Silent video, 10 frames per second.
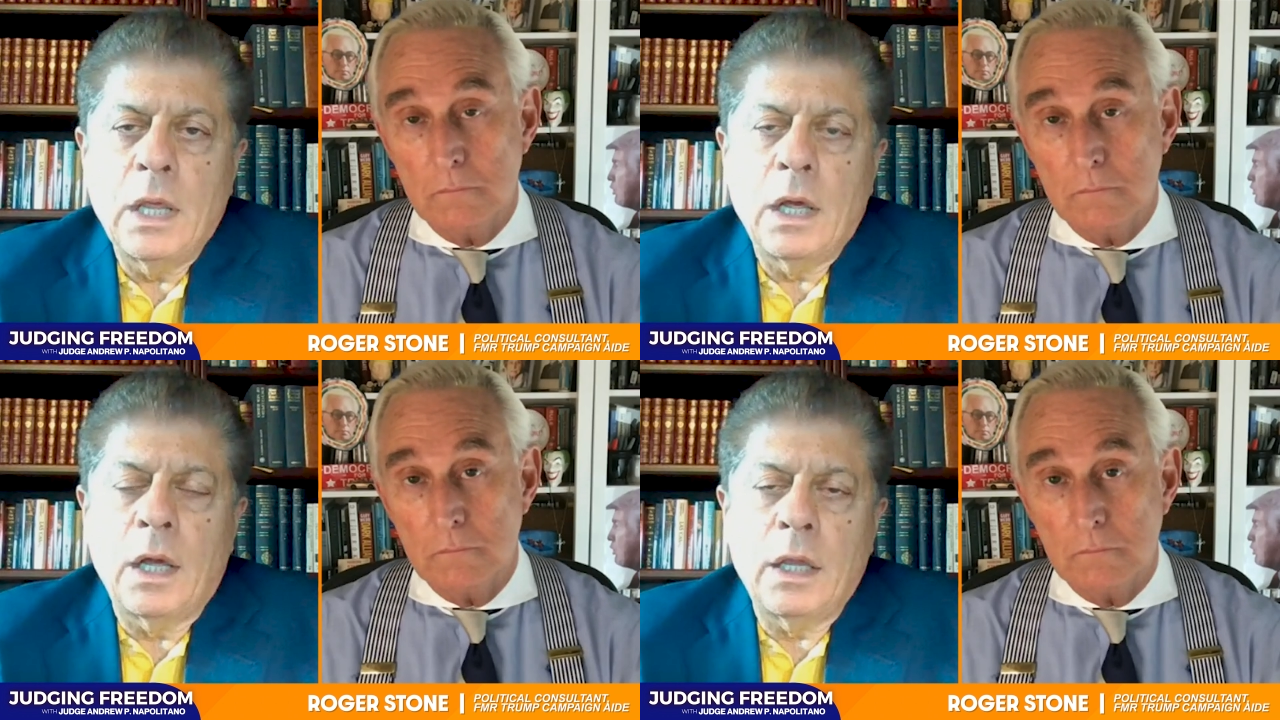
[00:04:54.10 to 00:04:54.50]

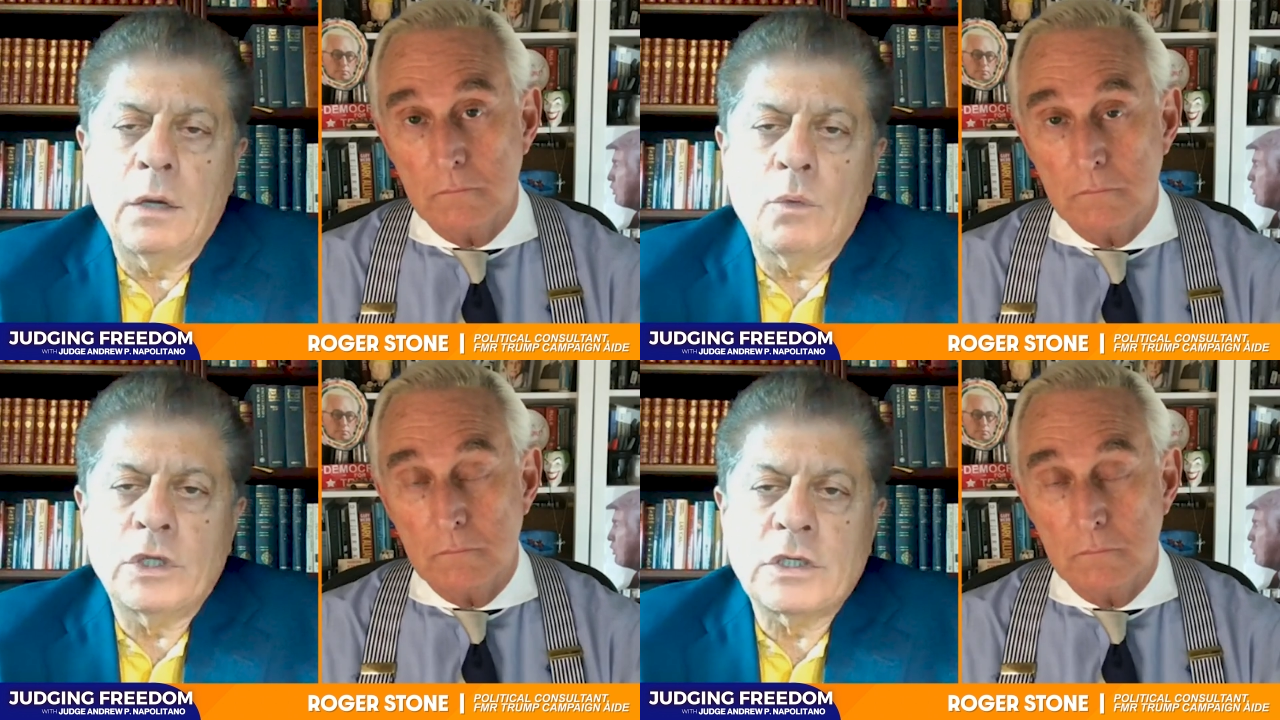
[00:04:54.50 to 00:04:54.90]
Speaker 1: uh,
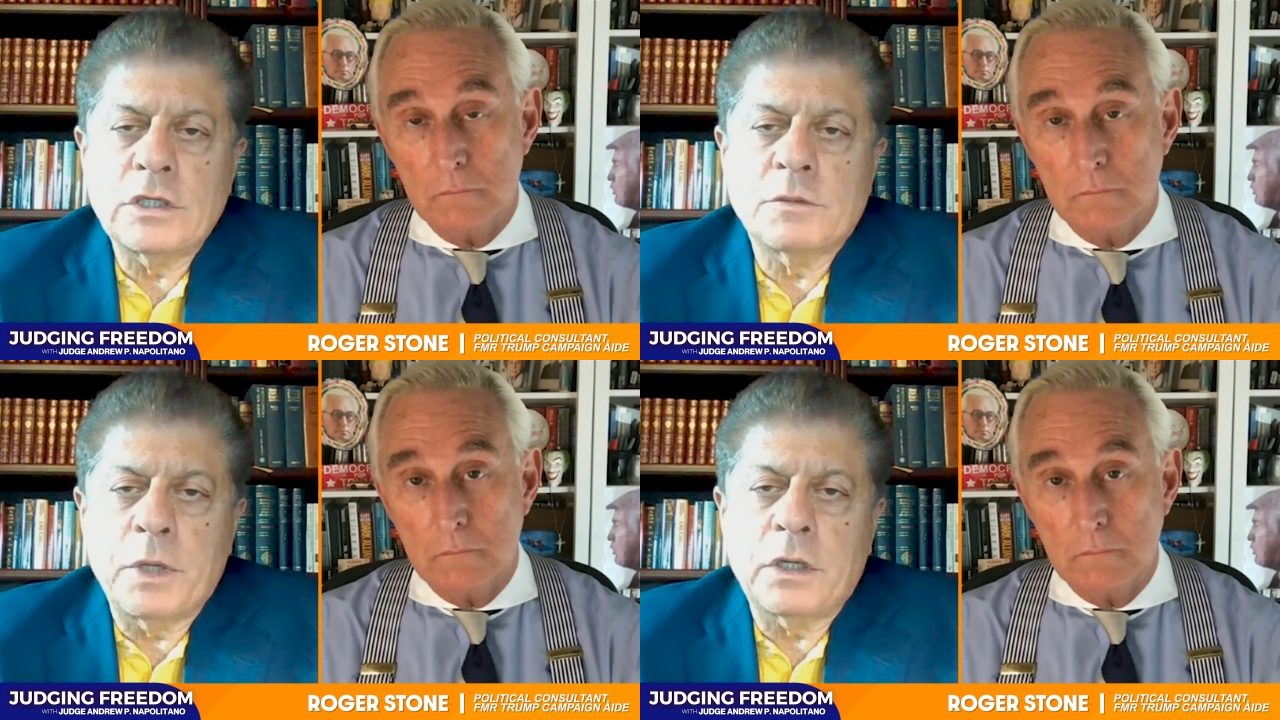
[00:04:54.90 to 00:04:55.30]
in which
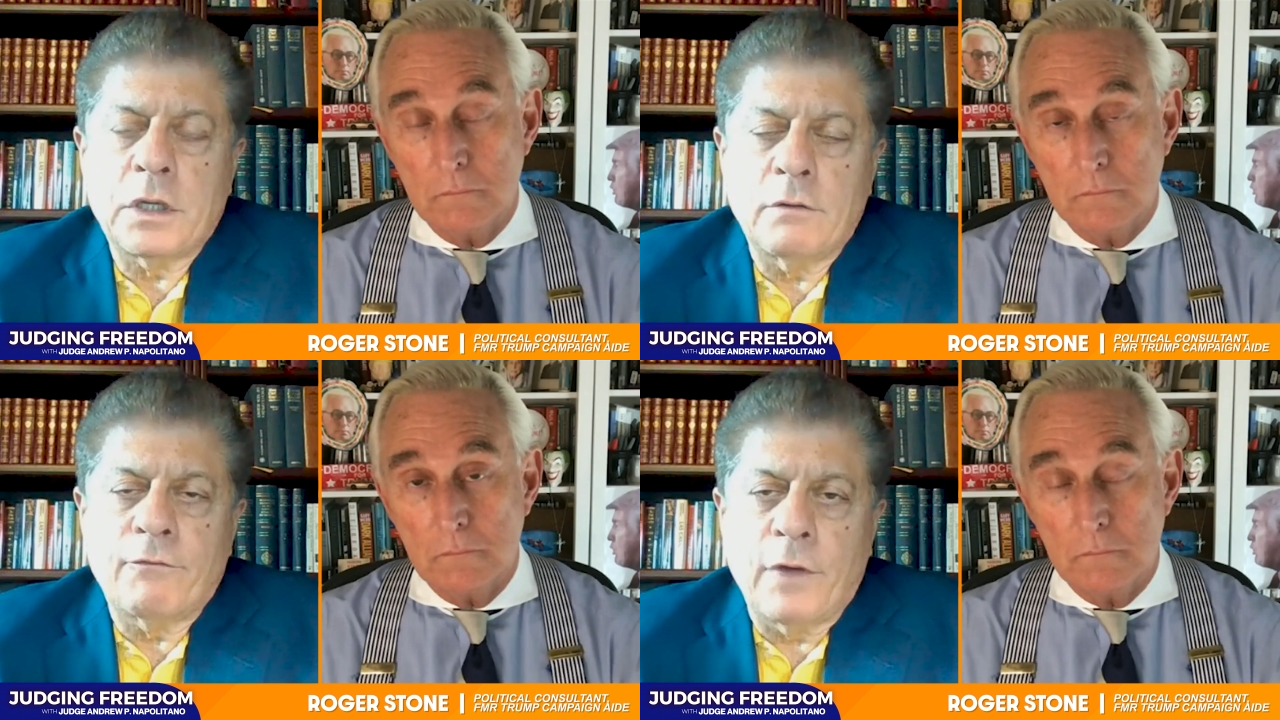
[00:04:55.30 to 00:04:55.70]
he's been
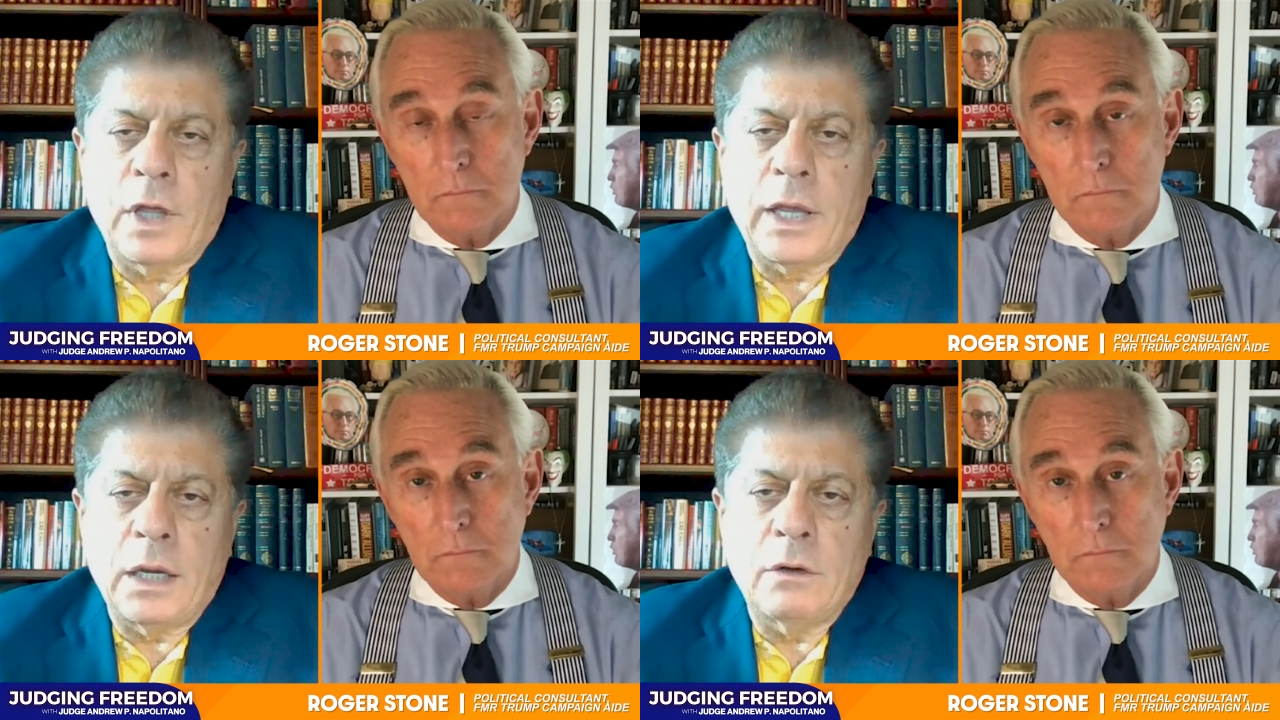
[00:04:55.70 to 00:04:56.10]

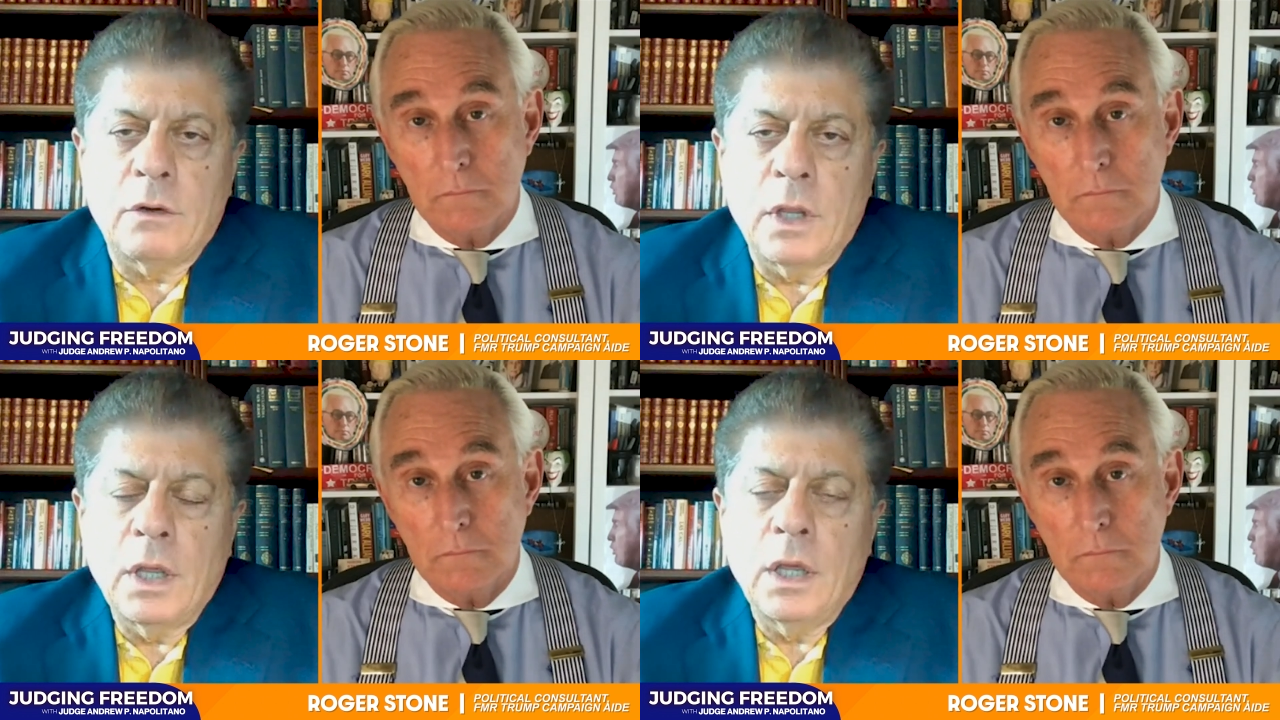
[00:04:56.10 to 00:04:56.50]
confined